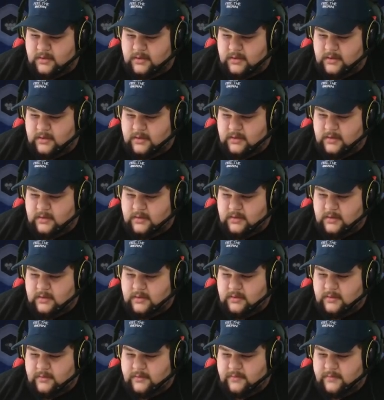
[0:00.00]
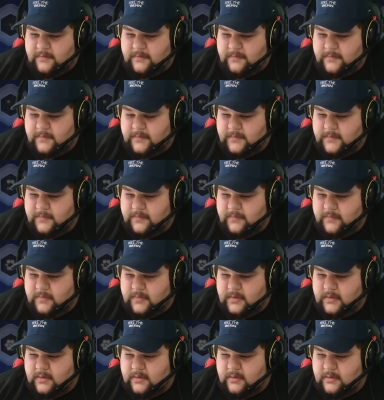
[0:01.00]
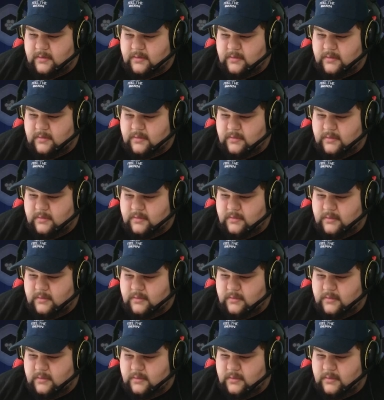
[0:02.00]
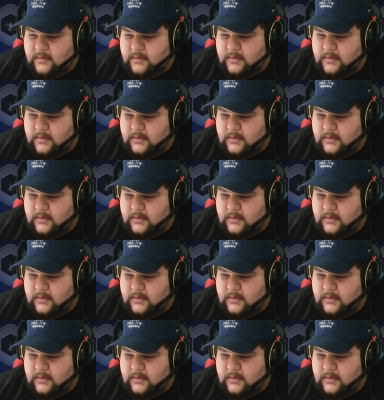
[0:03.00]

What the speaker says: [no speech]